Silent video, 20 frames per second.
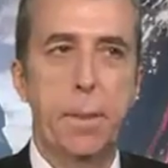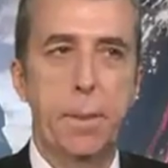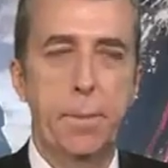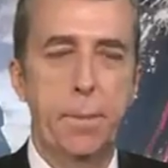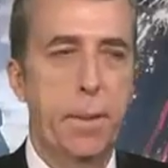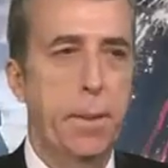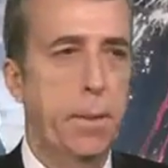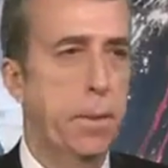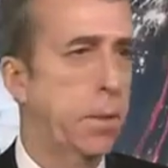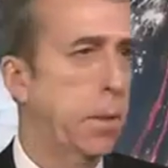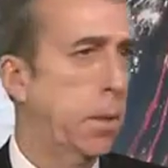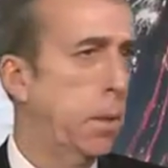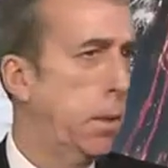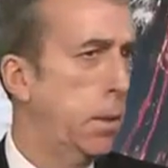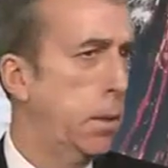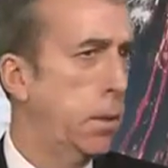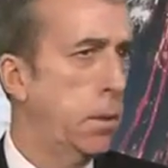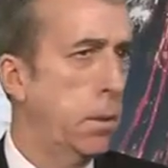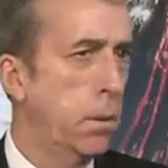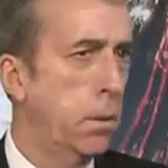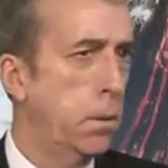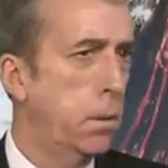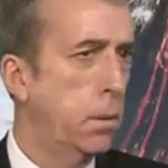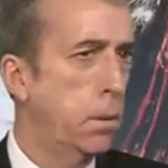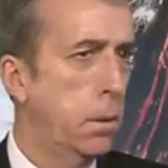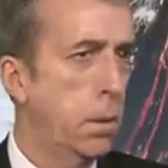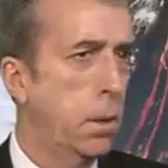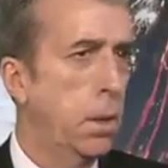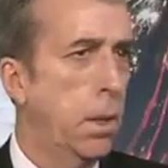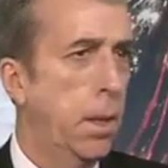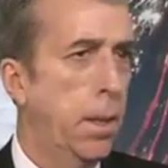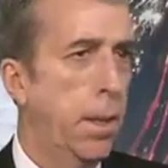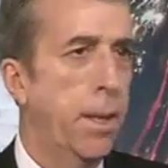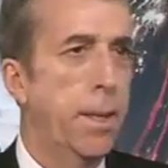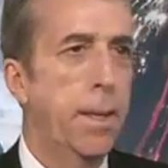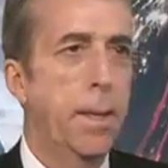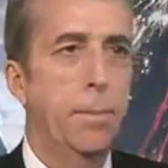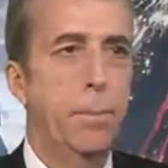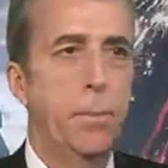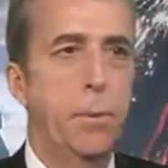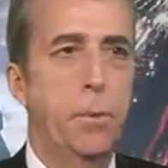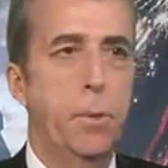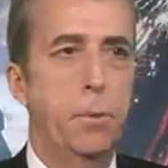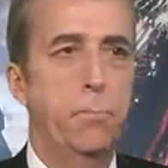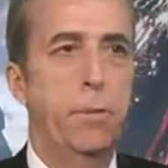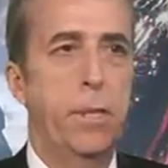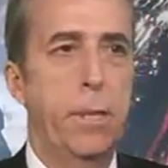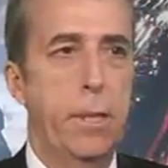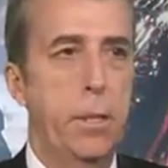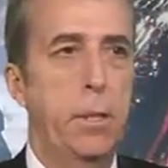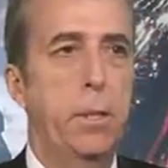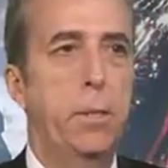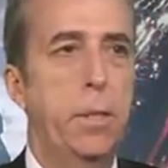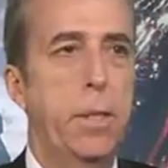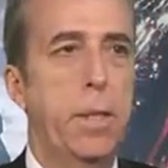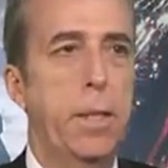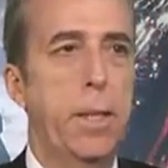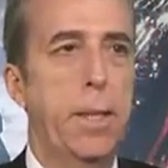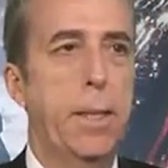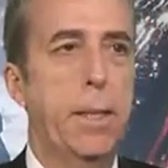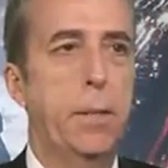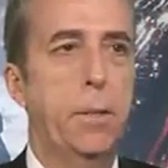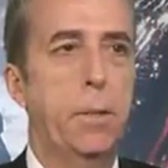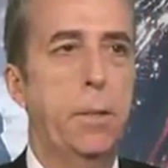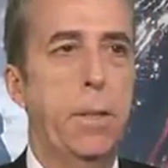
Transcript: but it's not a number you can really look at.